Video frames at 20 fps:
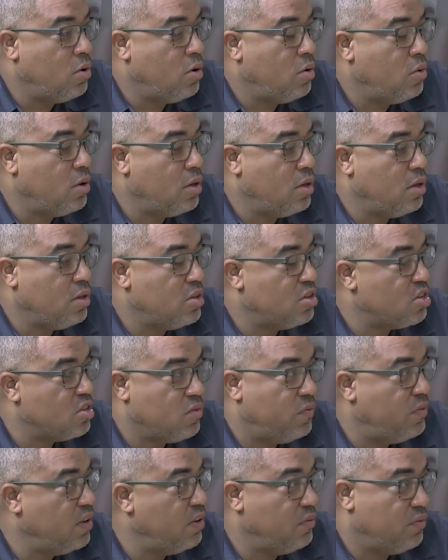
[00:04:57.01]
How you
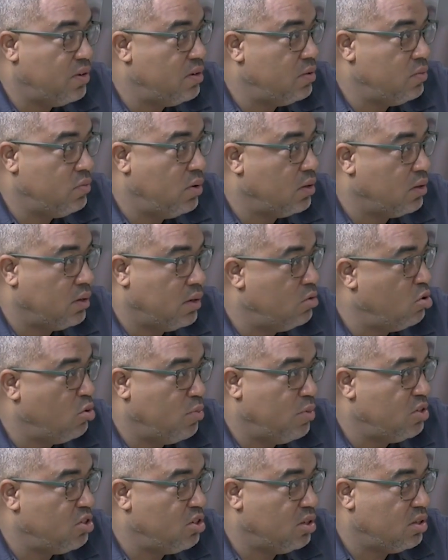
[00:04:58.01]
just flavored what a
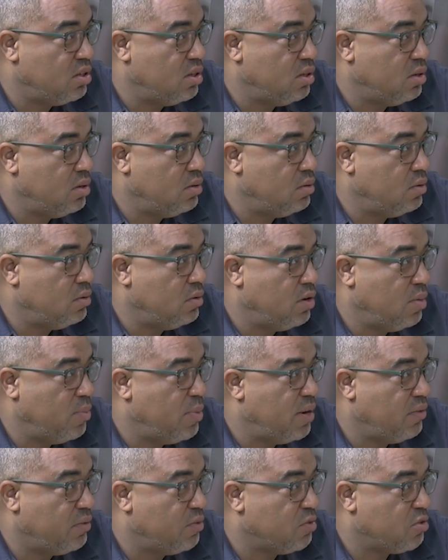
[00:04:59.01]
normal chutney or
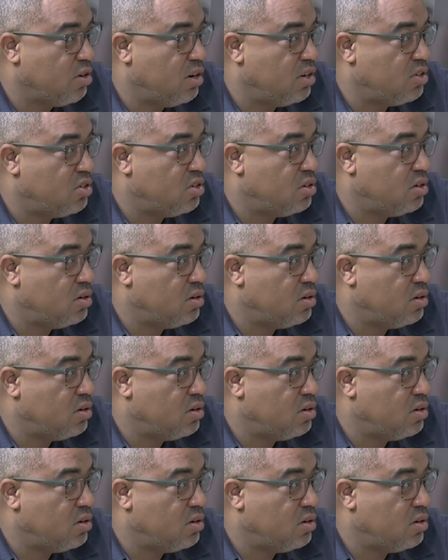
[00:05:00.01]
you made it from scratch?